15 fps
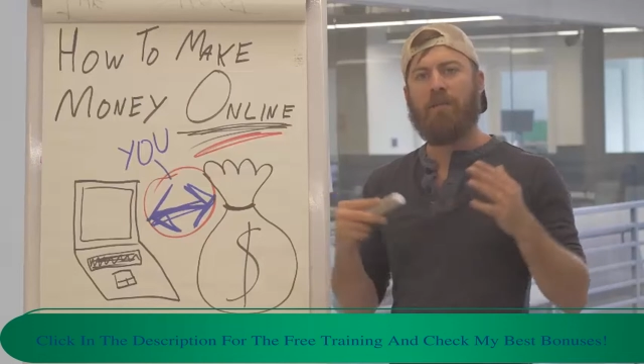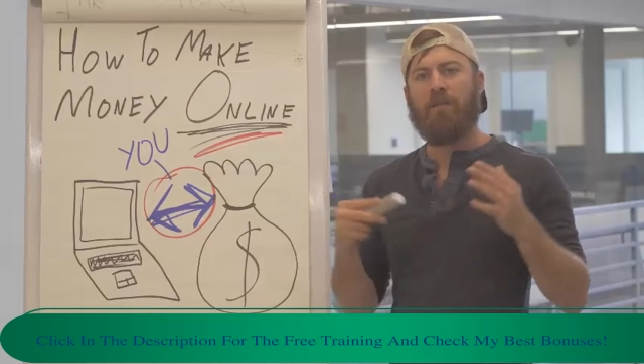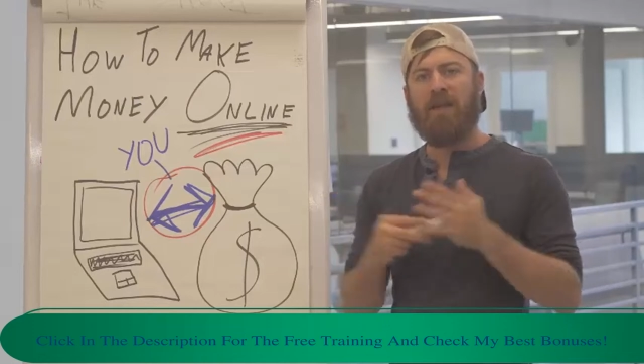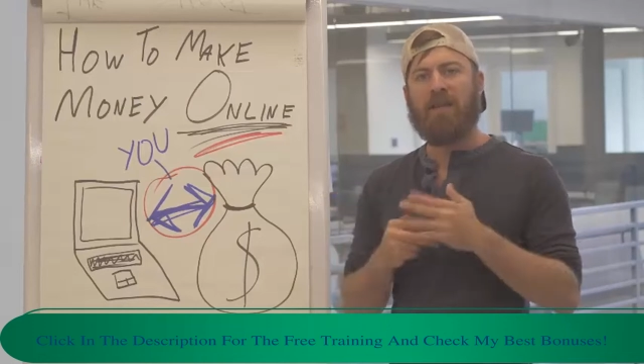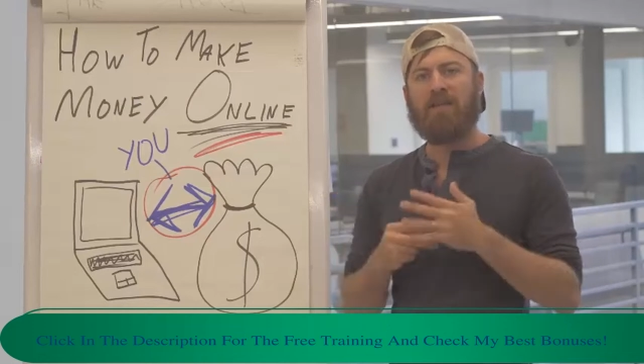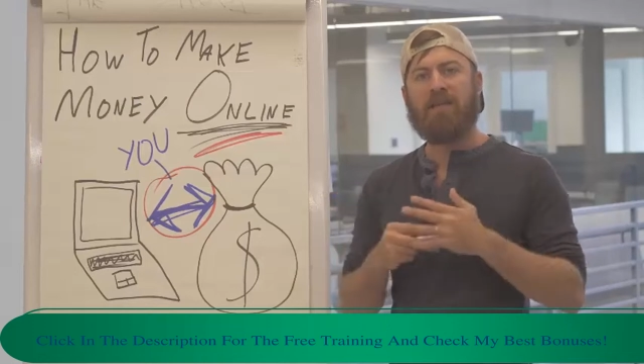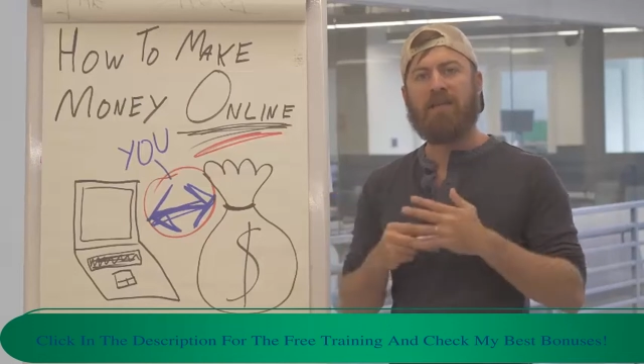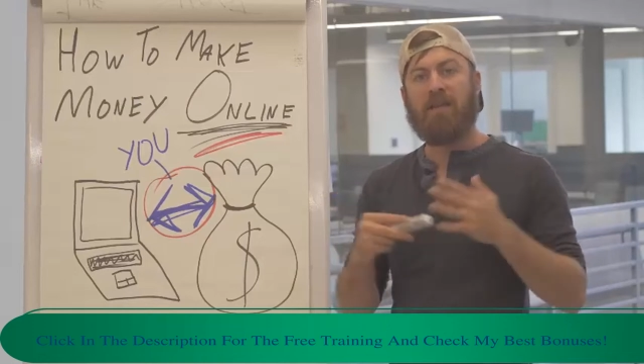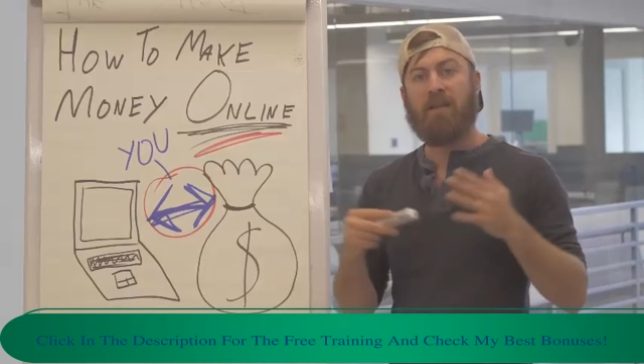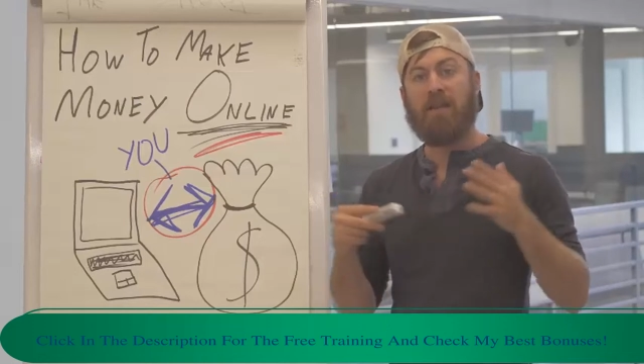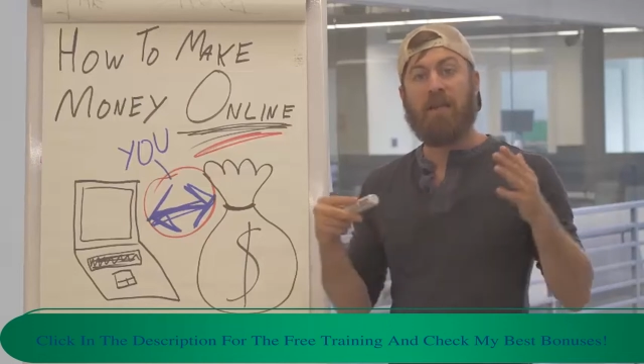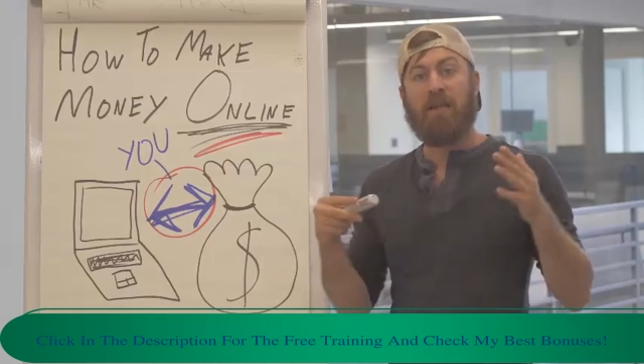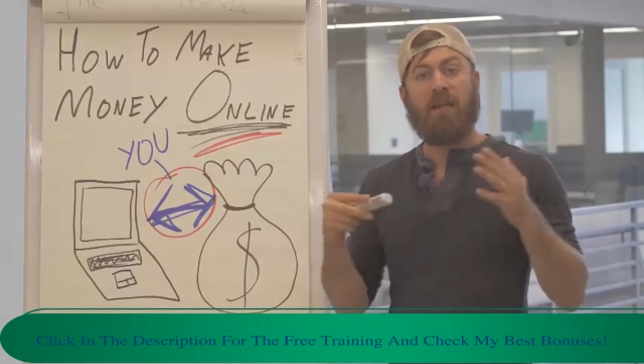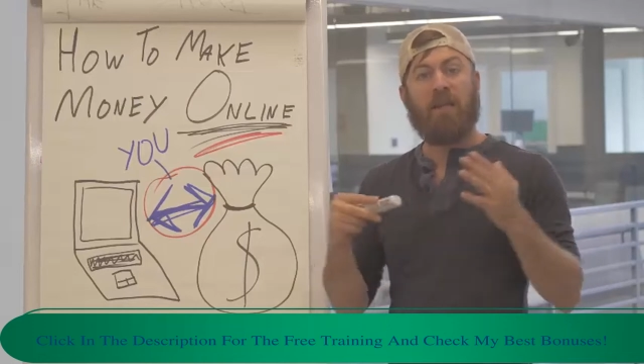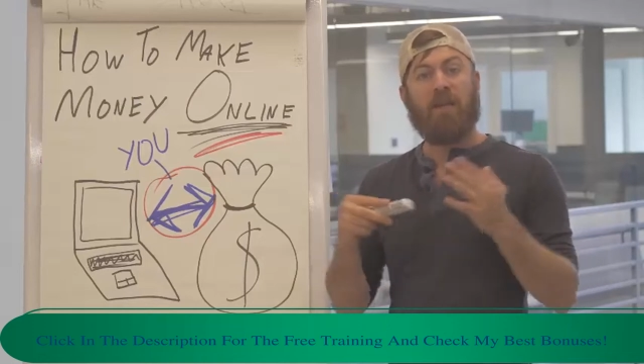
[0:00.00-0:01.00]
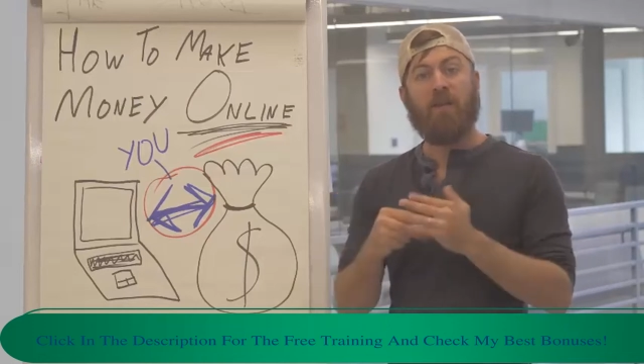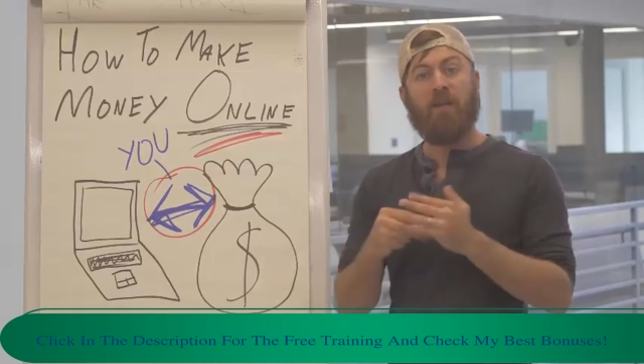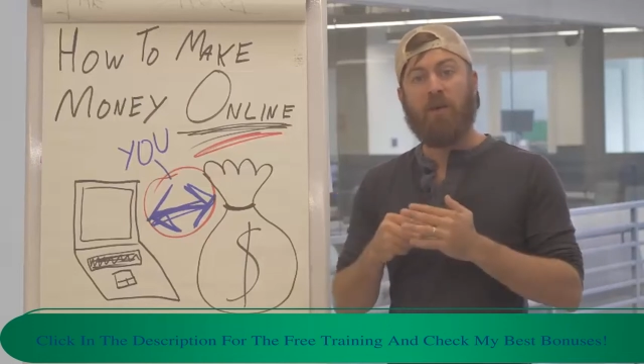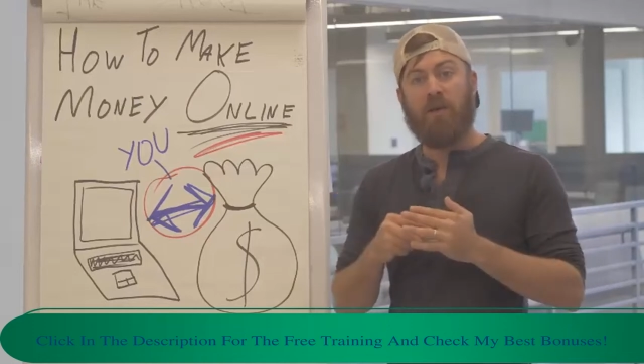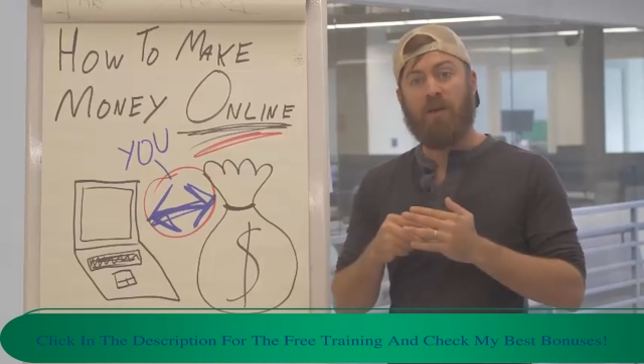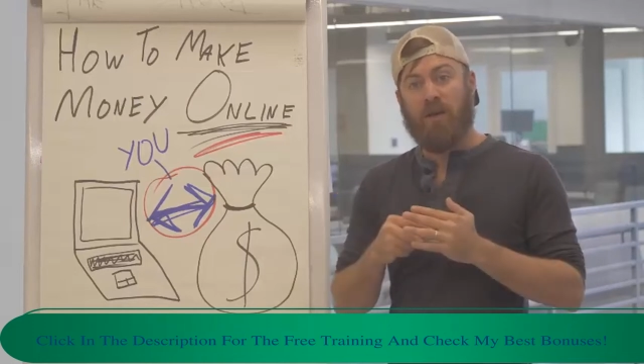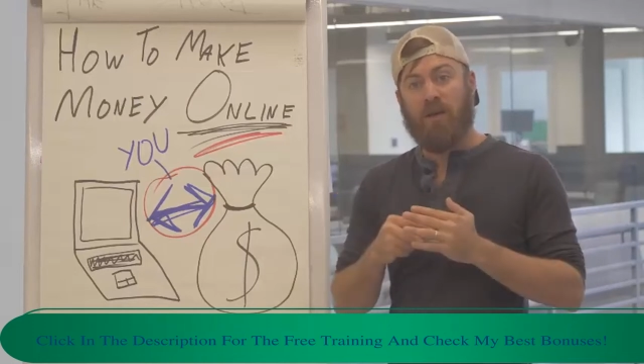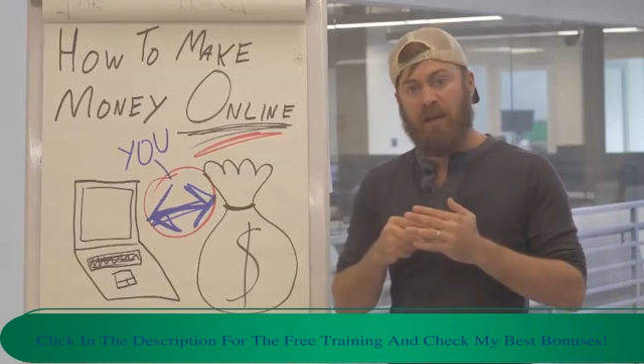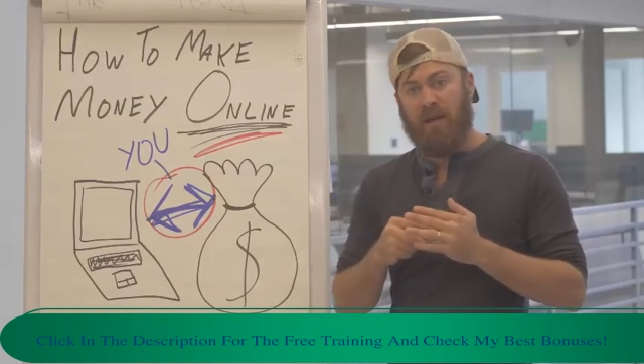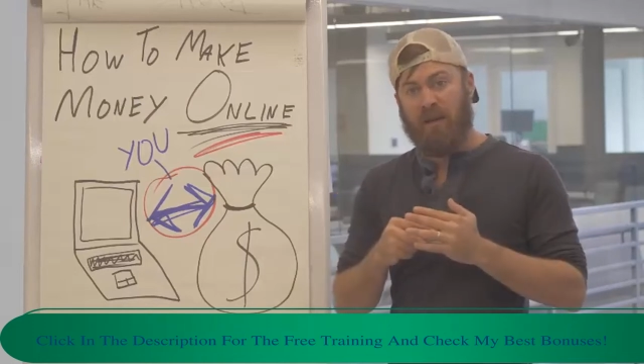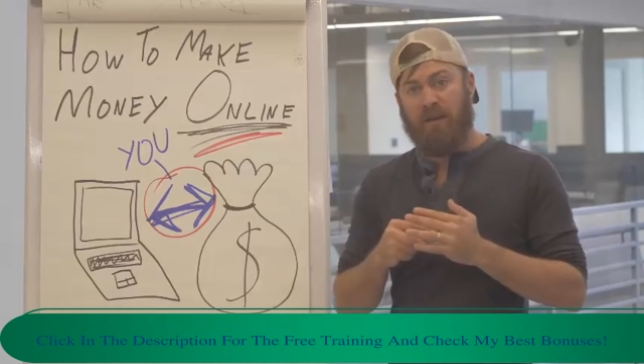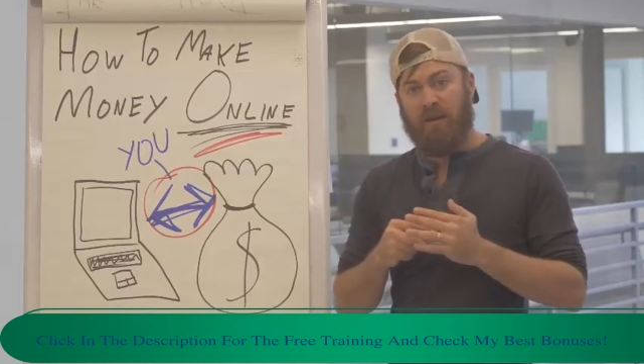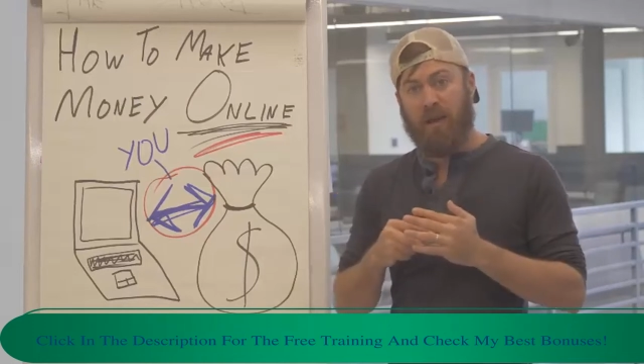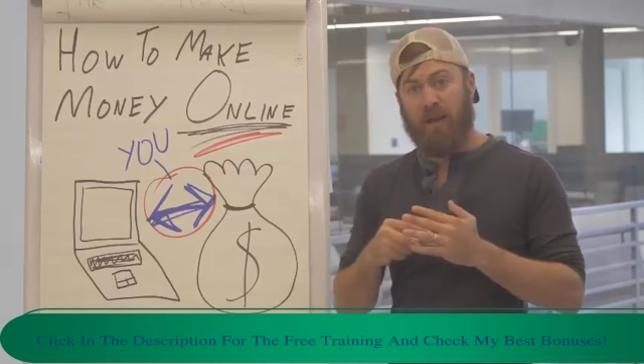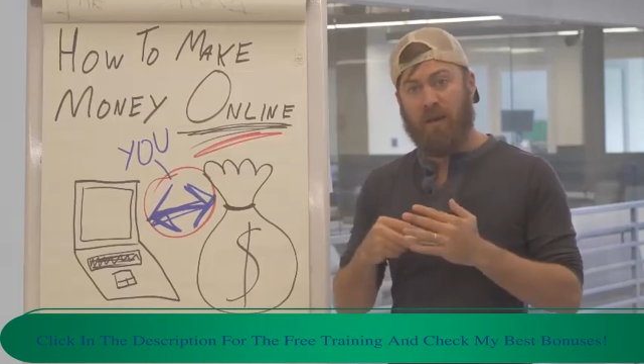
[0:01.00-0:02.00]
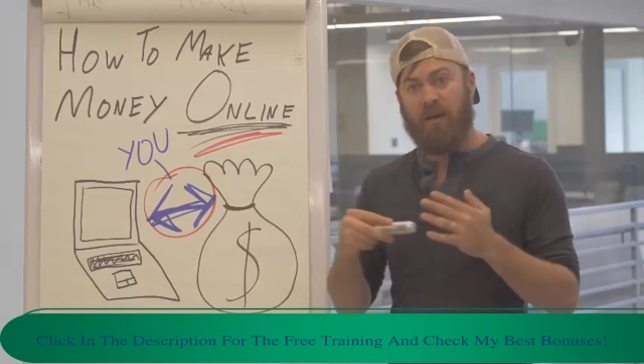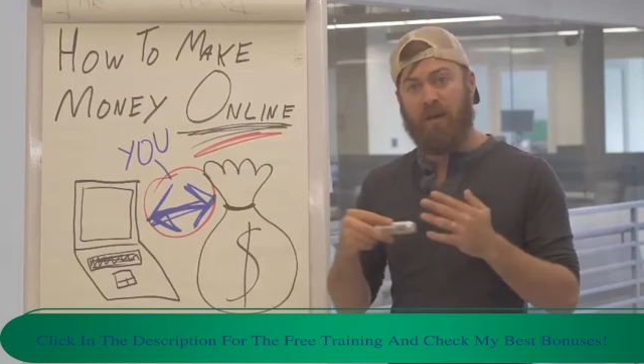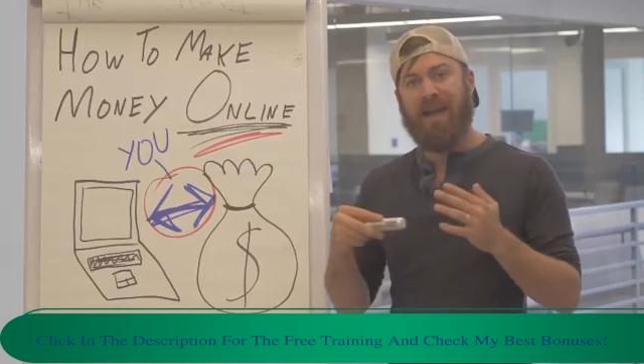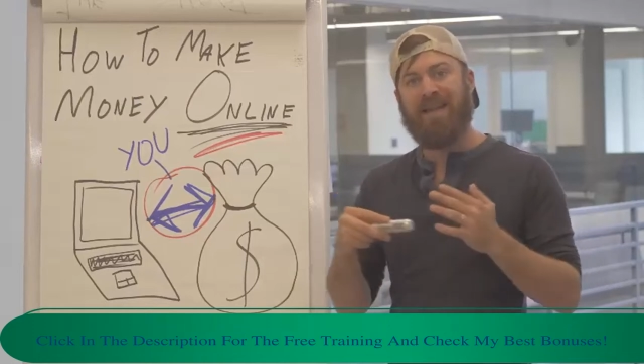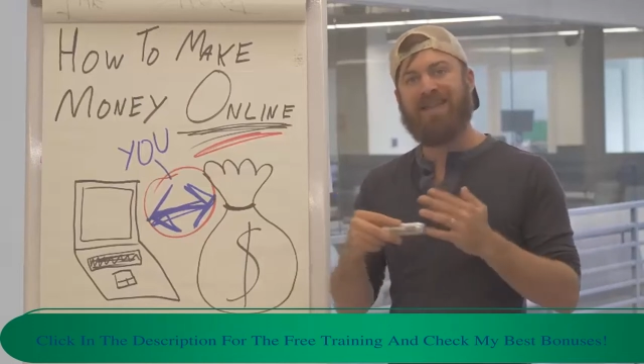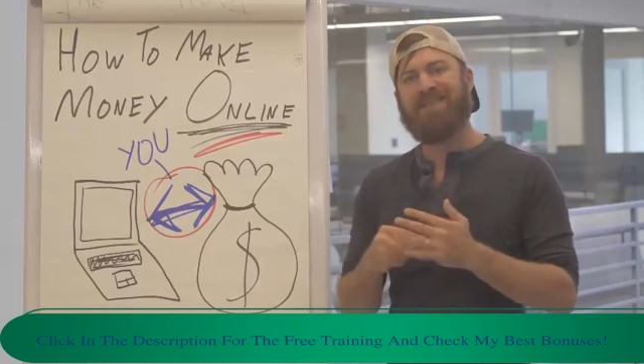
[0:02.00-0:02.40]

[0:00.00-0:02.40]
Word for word: but basically you can click there